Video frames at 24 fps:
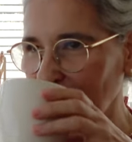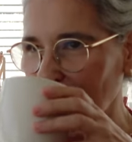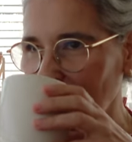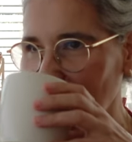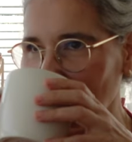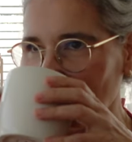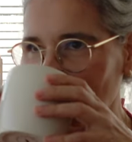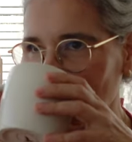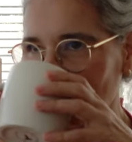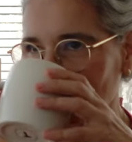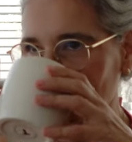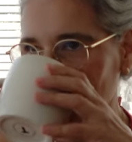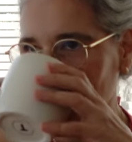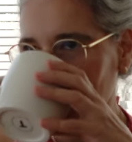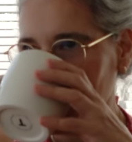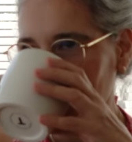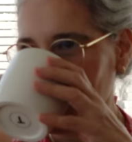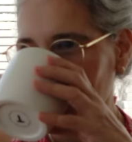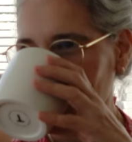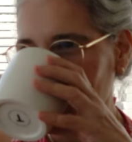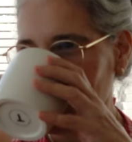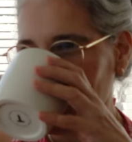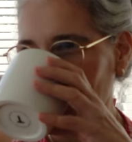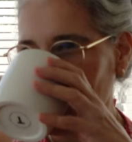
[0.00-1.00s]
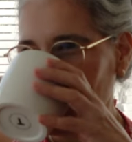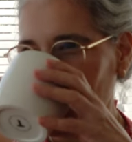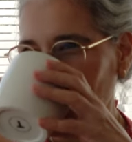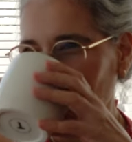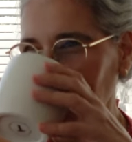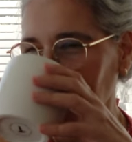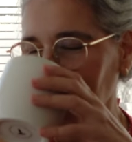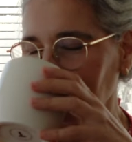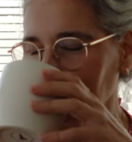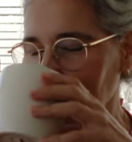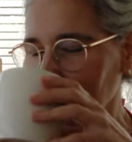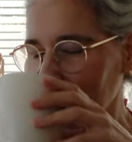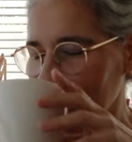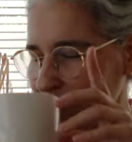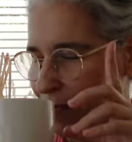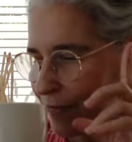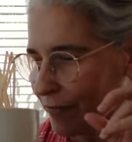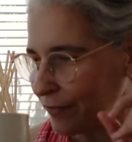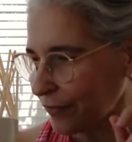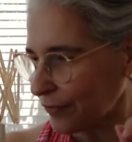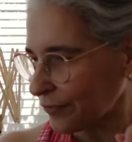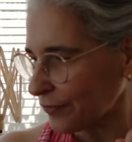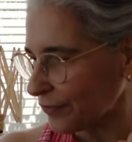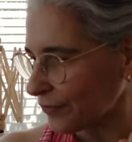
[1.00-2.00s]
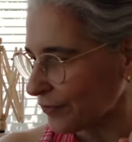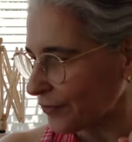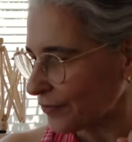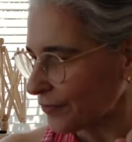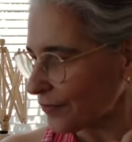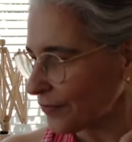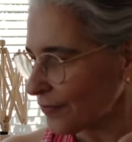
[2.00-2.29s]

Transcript: [no speech]